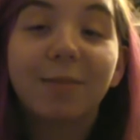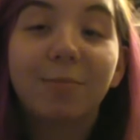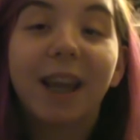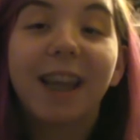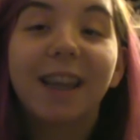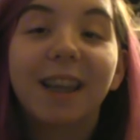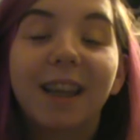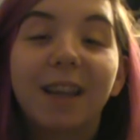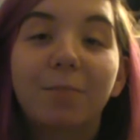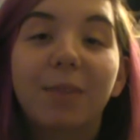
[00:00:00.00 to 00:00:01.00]
played
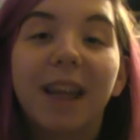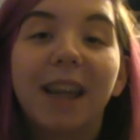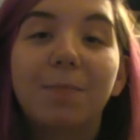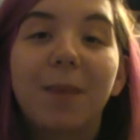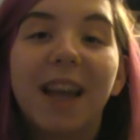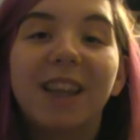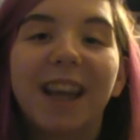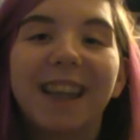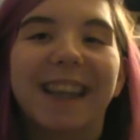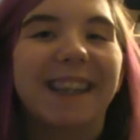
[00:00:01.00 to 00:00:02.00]
by
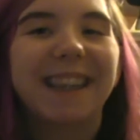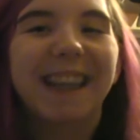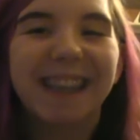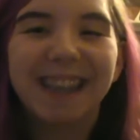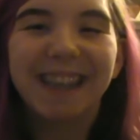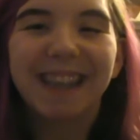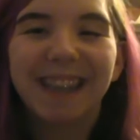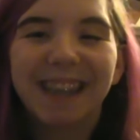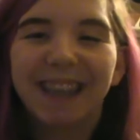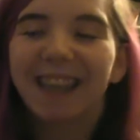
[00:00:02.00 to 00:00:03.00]
Jack Nicholson,
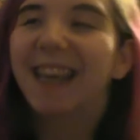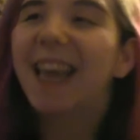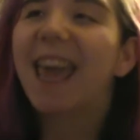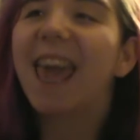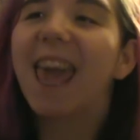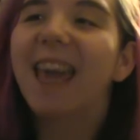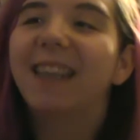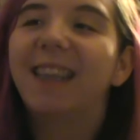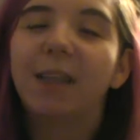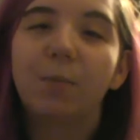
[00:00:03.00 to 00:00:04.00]

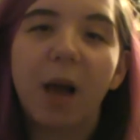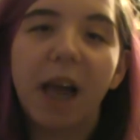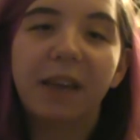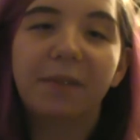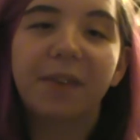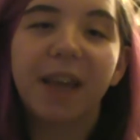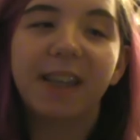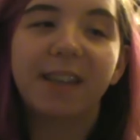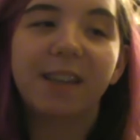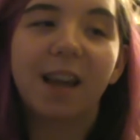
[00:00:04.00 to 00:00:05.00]
and his wife, and
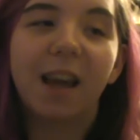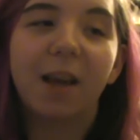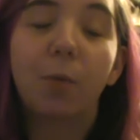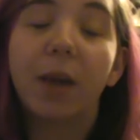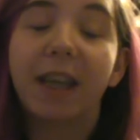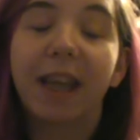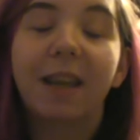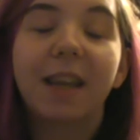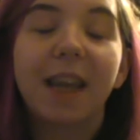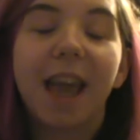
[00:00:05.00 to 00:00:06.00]
his
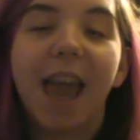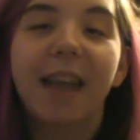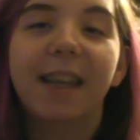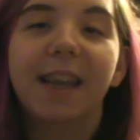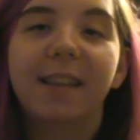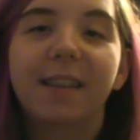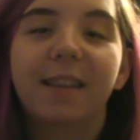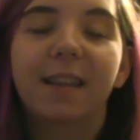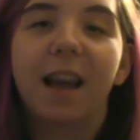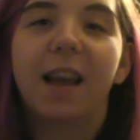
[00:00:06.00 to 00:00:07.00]
Wendy, and
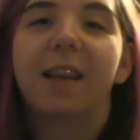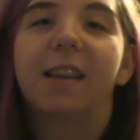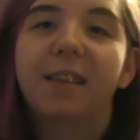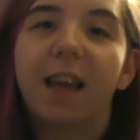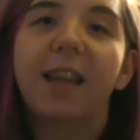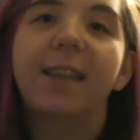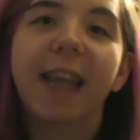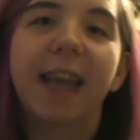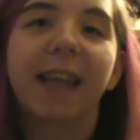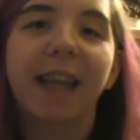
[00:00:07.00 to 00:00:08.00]
his son
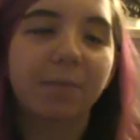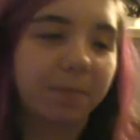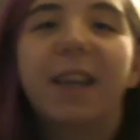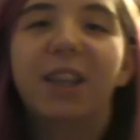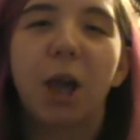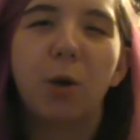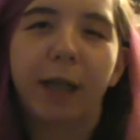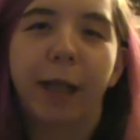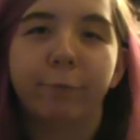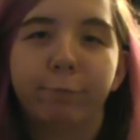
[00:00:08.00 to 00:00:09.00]
Danny, and
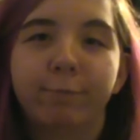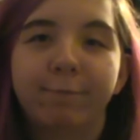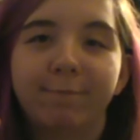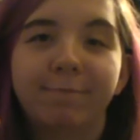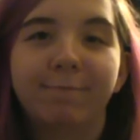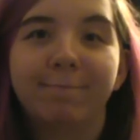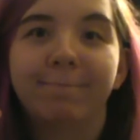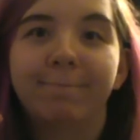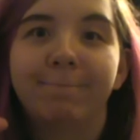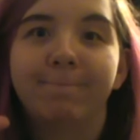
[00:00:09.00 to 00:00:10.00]
Tony.
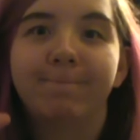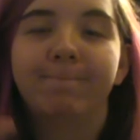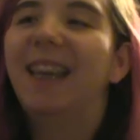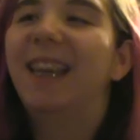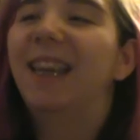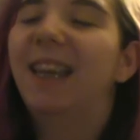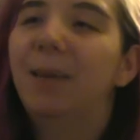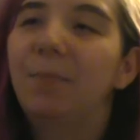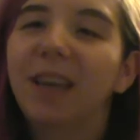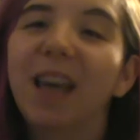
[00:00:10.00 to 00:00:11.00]

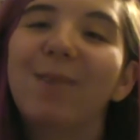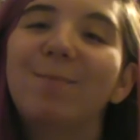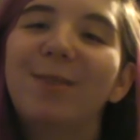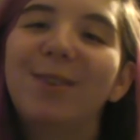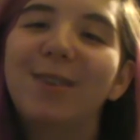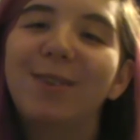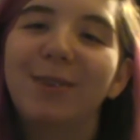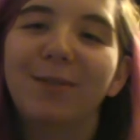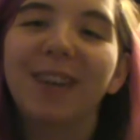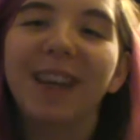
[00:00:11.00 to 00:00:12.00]
He becomes the new